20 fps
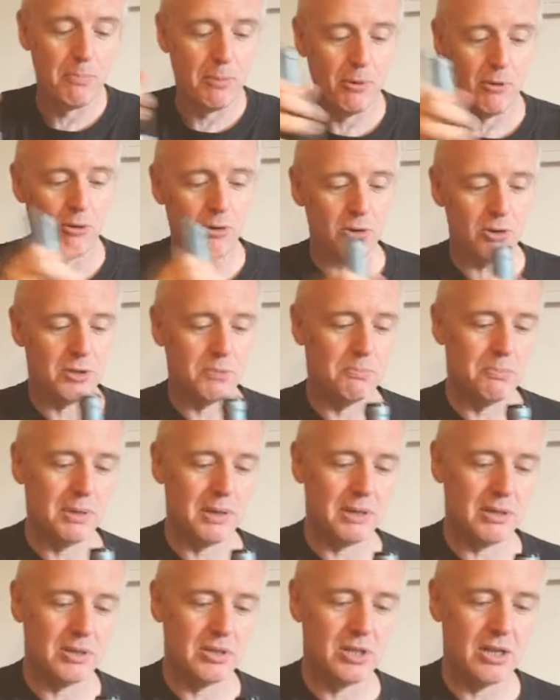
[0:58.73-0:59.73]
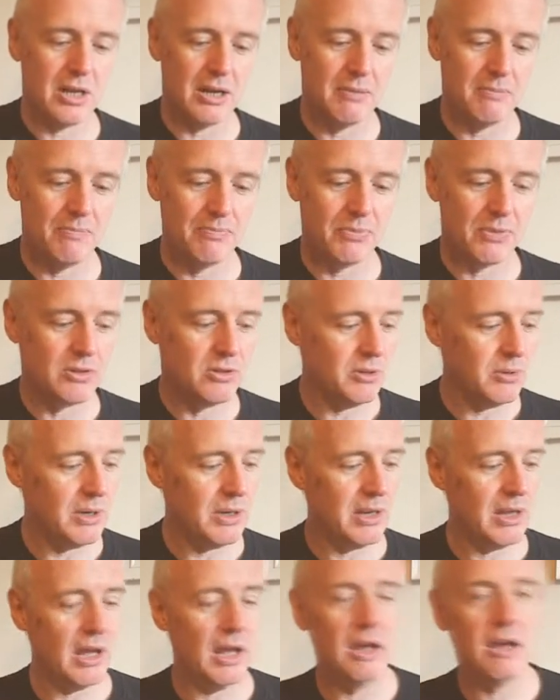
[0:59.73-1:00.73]
port, but
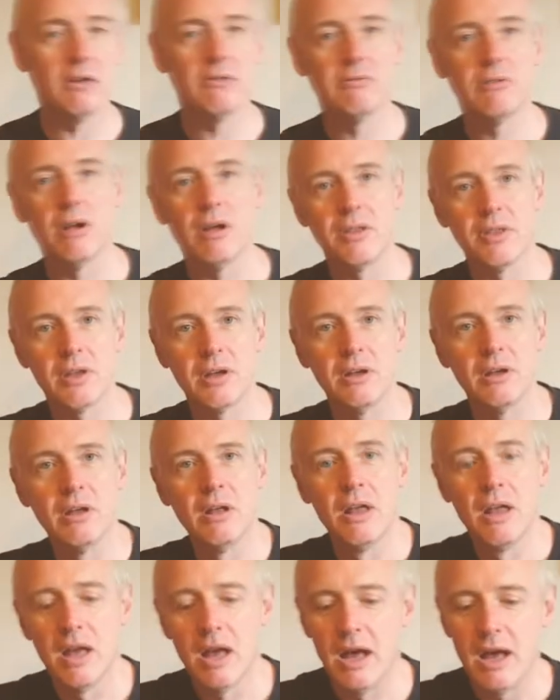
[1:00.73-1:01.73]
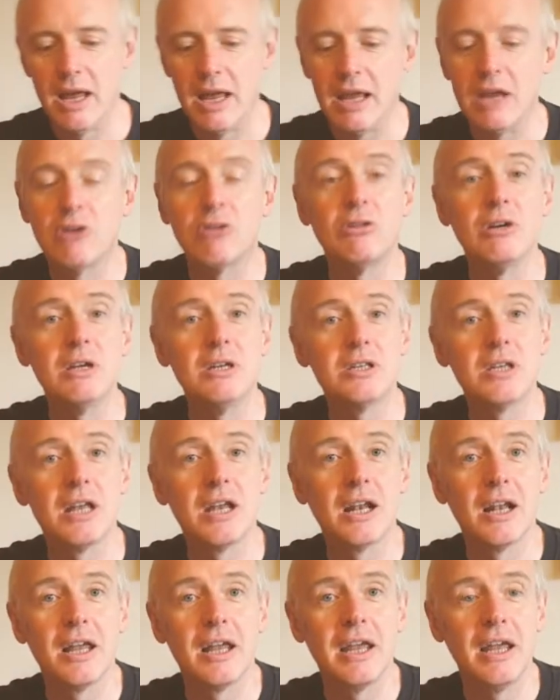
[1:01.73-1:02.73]
doing a rather
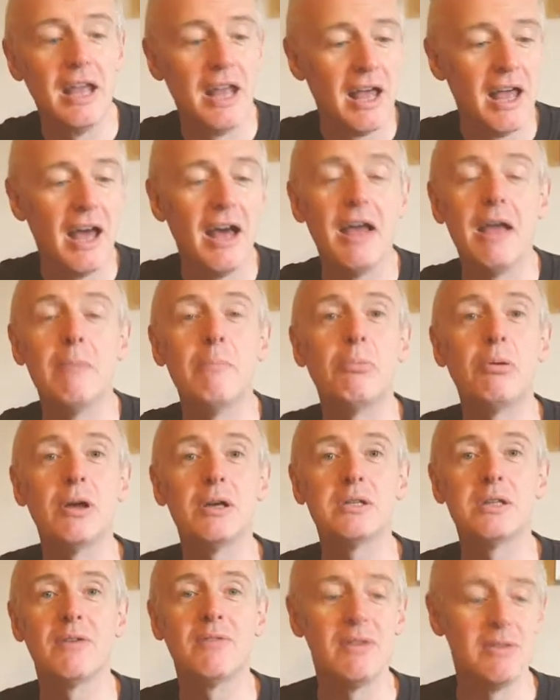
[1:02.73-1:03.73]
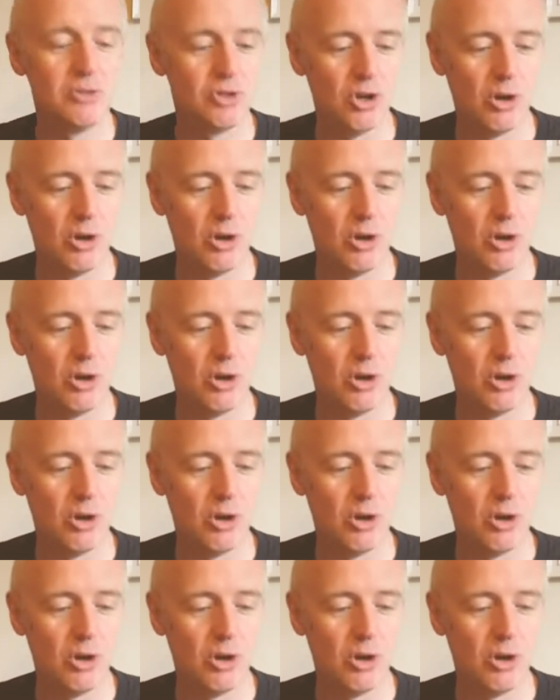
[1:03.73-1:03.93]
increasingly impressive in